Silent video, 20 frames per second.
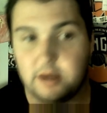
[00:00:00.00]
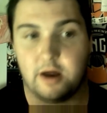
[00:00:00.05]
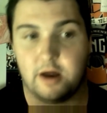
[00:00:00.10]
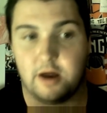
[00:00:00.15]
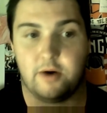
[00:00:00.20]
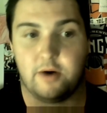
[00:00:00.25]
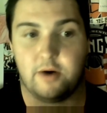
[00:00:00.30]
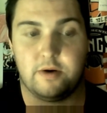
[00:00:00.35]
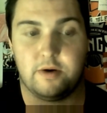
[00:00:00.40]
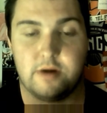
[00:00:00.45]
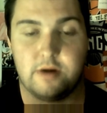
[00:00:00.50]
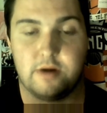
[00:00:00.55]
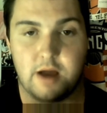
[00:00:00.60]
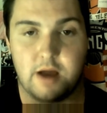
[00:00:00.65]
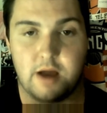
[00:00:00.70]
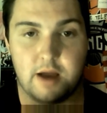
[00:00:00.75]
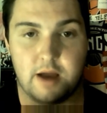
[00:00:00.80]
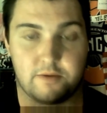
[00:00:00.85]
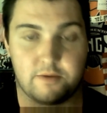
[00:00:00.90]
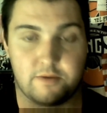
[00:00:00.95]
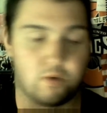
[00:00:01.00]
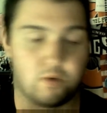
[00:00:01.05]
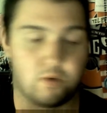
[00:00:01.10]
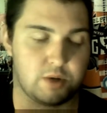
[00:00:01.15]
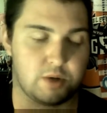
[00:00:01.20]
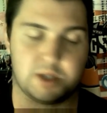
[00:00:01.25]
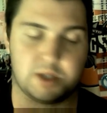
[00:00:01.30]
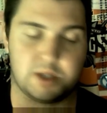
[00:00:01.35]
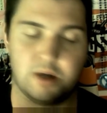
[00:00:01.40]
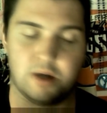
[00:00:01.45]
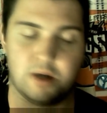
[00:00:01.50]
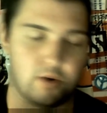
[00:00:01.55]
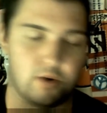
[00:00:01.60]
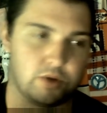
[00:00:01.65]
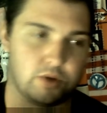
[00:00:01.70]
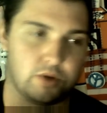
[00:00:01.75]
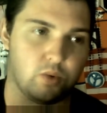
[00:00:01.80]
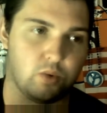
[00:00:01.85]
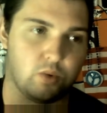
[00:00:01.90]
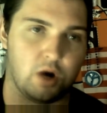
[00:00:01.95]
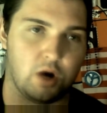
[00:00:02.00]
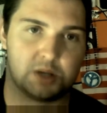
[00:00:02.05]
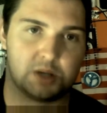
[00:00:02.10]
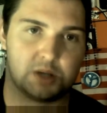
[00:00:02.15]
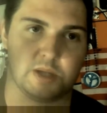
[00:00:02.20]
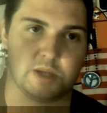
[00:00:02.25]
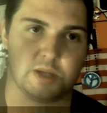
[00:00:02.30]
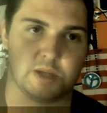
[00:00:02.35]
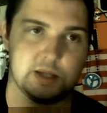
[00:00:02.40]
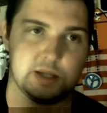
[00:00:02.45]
You know, and of course, you know, you watch